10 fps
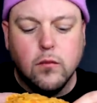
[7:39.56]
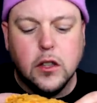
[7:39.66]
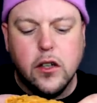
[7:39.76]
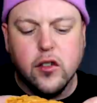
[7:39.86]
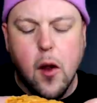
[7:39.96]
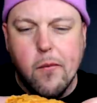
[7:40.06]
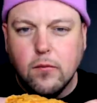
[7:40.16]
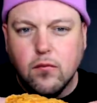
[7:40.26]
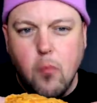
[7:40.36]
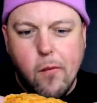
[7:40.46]
And he's like,
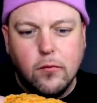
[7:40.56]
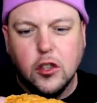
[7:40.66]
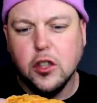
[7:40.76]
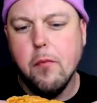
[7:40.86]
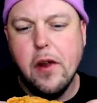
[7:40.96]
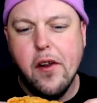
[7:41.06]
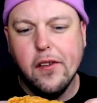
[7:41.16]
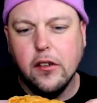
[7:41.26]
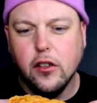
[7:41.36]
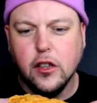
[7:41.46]
just
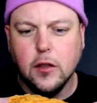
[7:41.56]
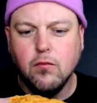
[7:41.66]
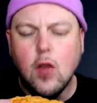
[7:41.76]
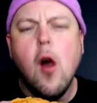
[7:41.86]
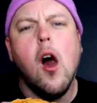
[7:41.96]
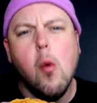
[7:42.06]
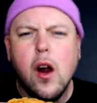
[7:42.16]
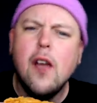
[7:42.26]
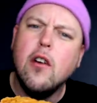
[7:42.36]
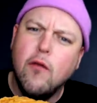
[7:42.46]
immediately, he's just like, I want
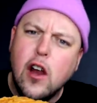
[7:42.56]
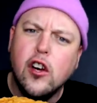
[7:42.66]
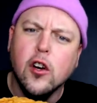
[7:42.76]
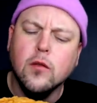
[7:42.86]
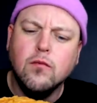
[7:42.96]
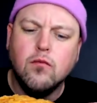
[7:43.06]
to have an event here.